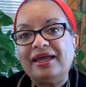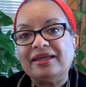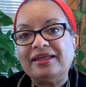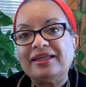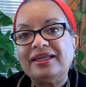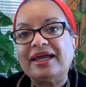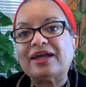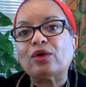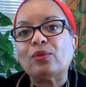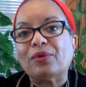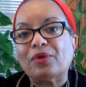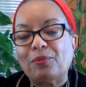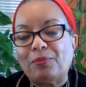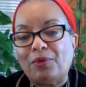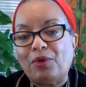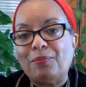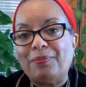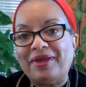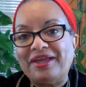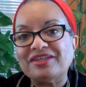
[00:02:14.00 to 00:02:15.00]

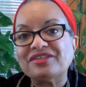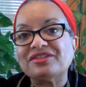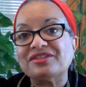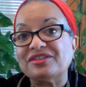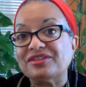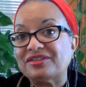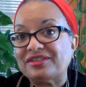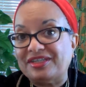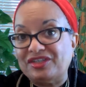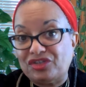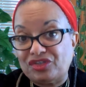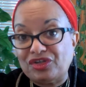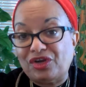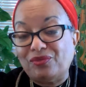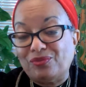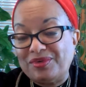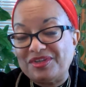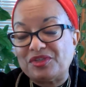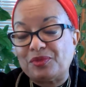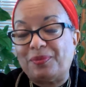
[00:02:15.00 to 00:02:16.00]
equitable basis in
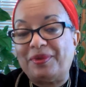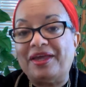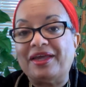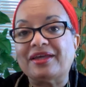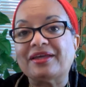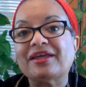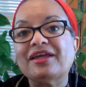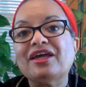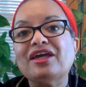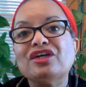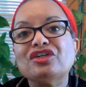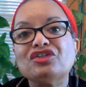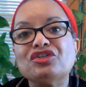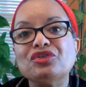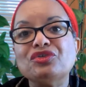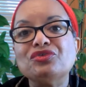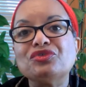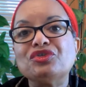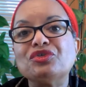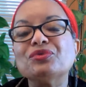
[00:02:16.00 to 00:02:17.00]
some respect
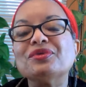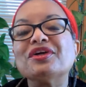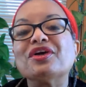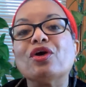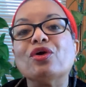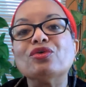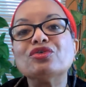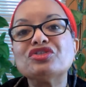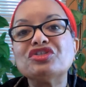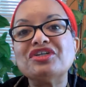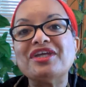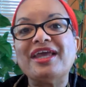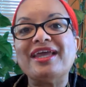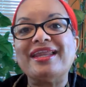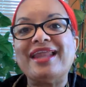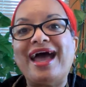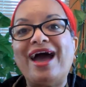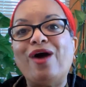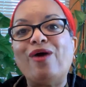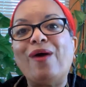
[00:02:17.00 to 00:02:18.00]
to
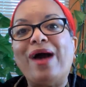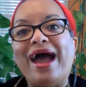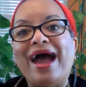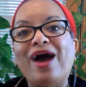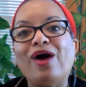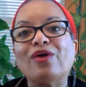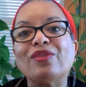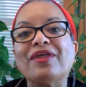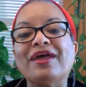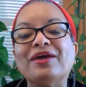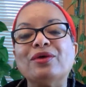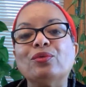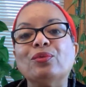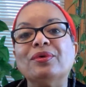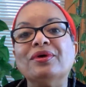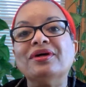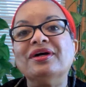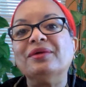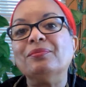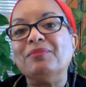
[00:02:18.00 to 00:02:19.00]
negotiate out how they
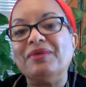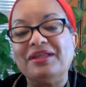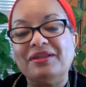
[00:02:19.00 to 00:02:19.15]
would,